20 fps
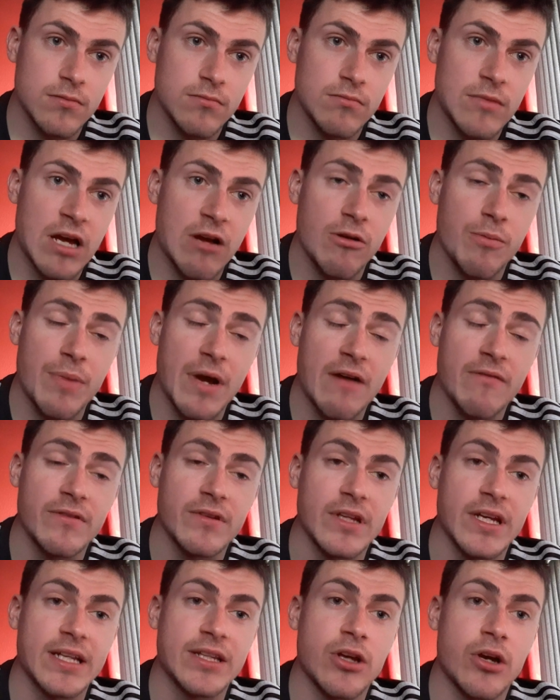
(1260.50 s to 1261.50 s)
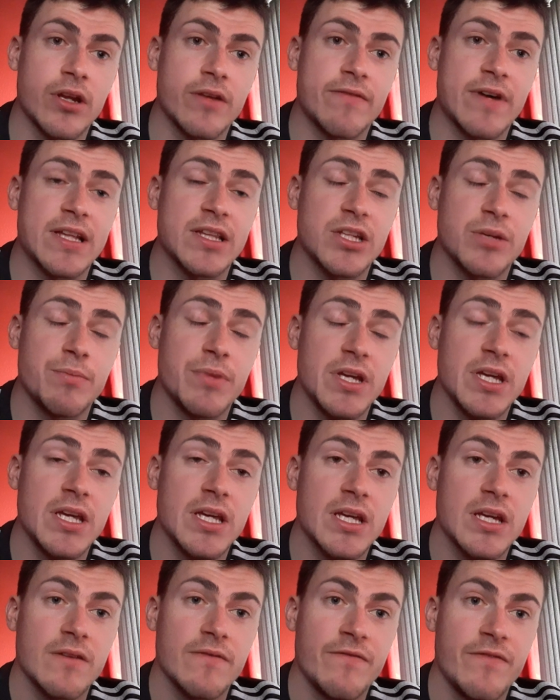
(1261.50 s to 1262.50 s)
Now, apparently, Donny van der
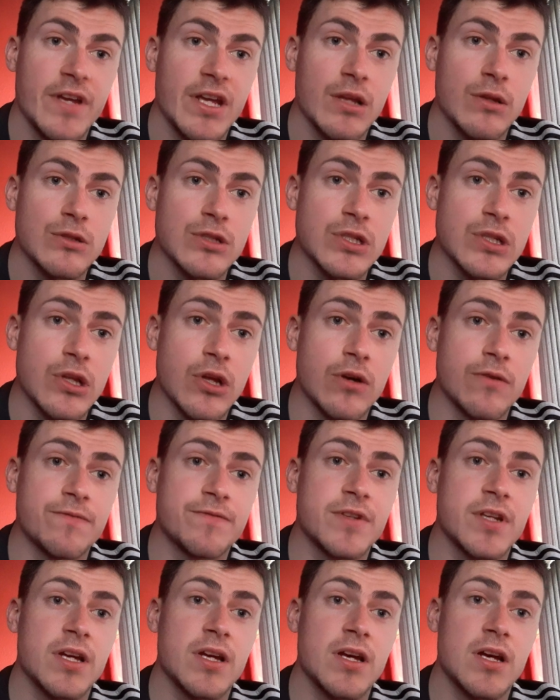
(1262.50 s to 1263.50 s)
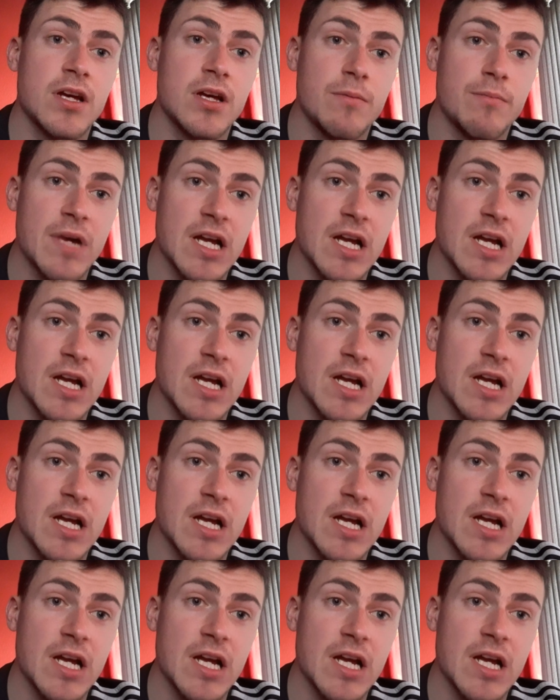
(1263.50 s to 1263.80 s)
Beek feels loved at